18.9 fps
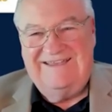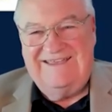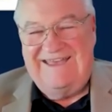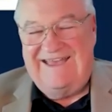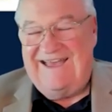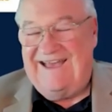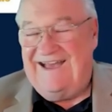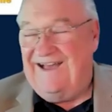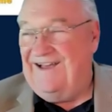
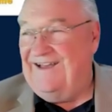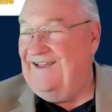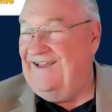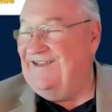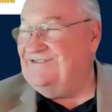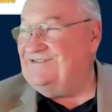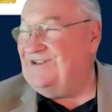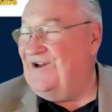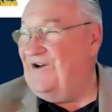Yeah.
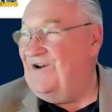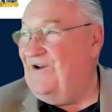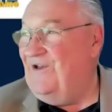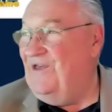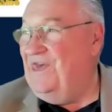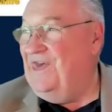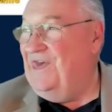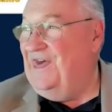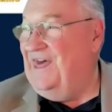
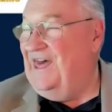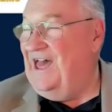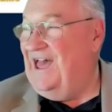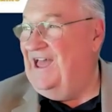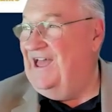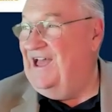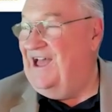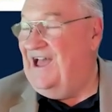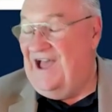So
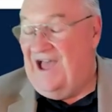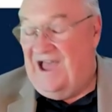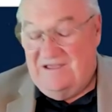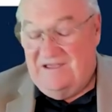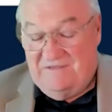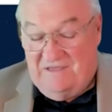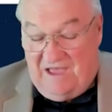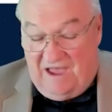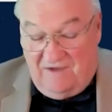
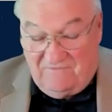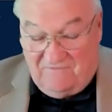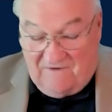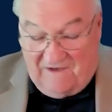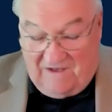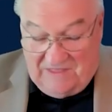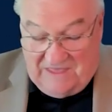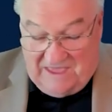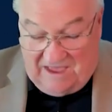I
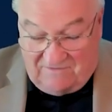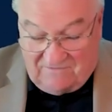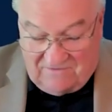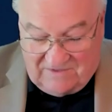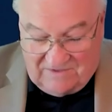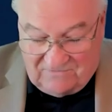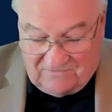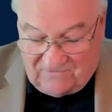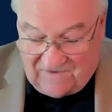found
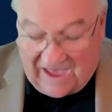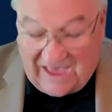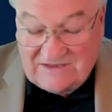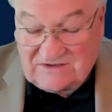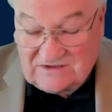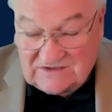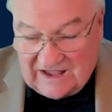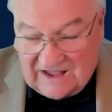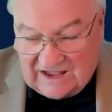that
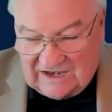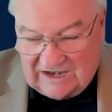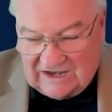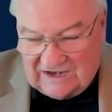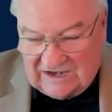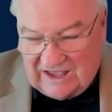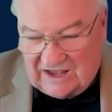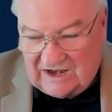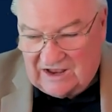
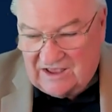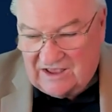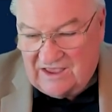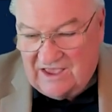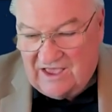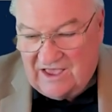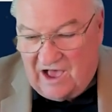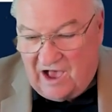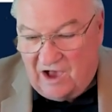fascinating and
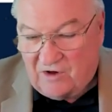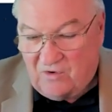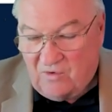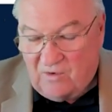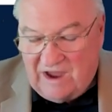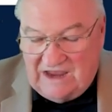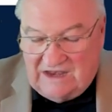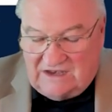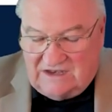a
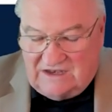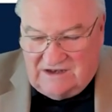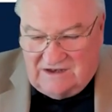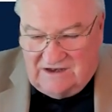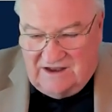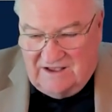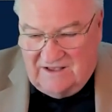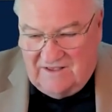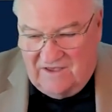great
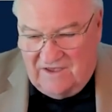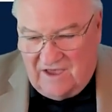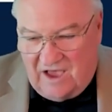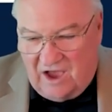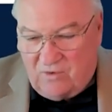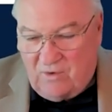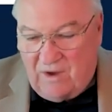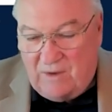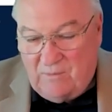
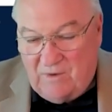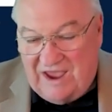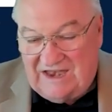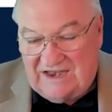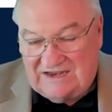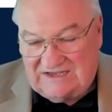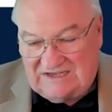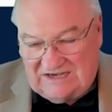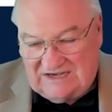way
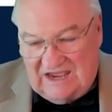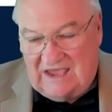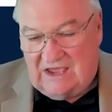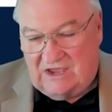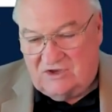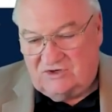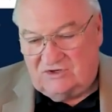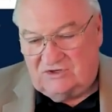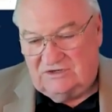to
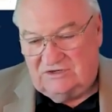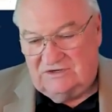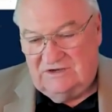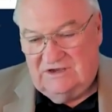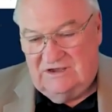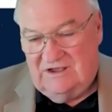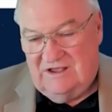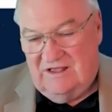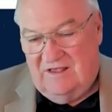teach
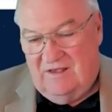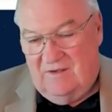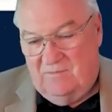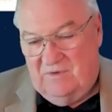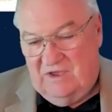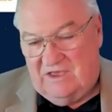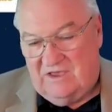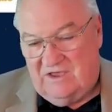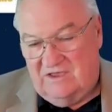
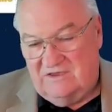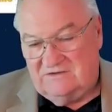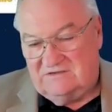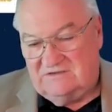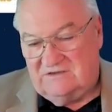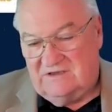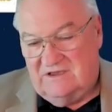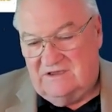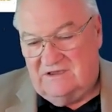
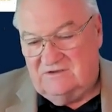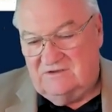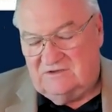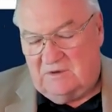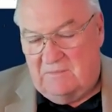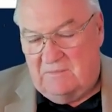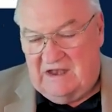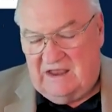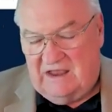because
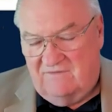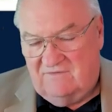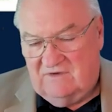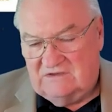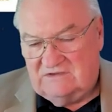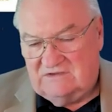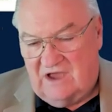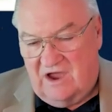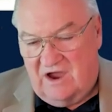so many of
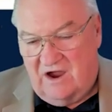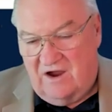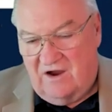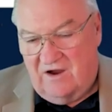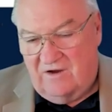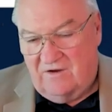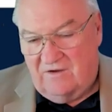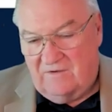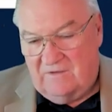us
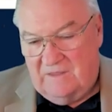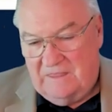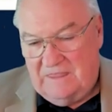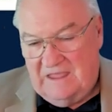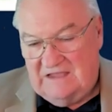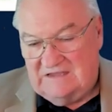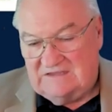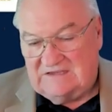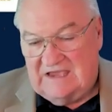are,
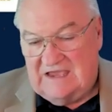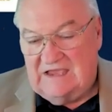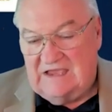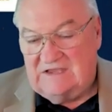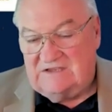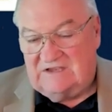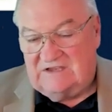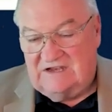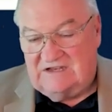it's
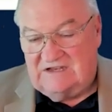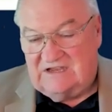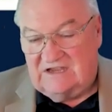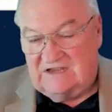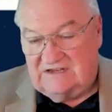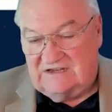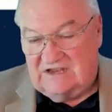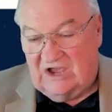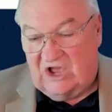easy
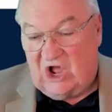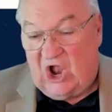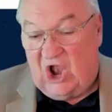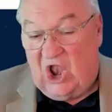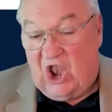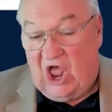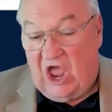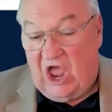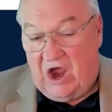to
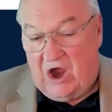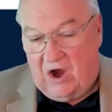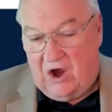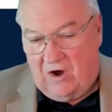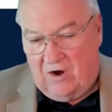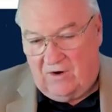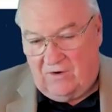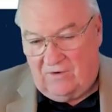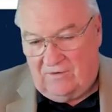
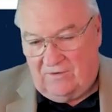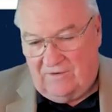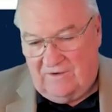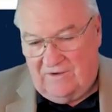declare